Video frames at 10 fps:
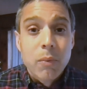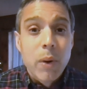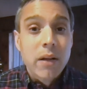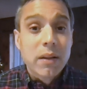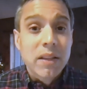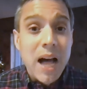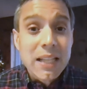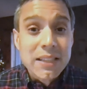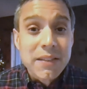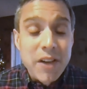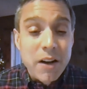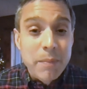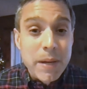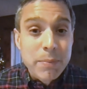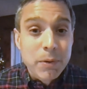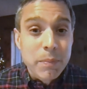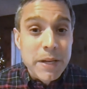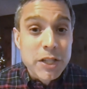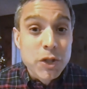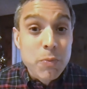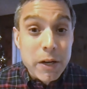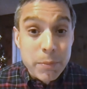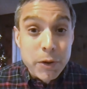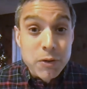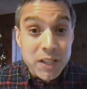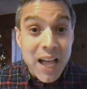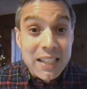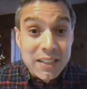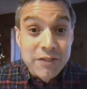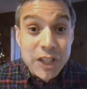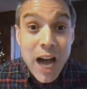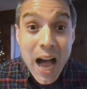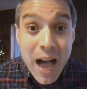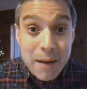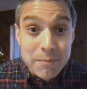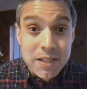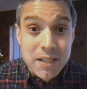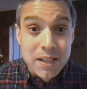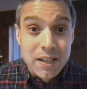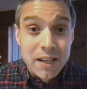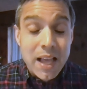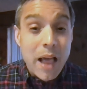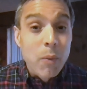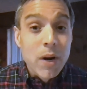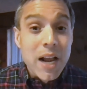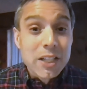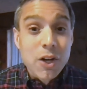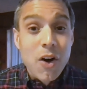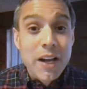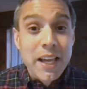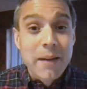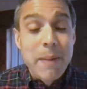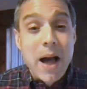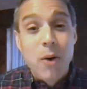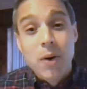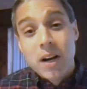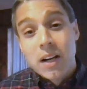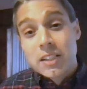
Well, lots of young people means you better produce lots of jobs. Mm-hmm. And we're not talking about,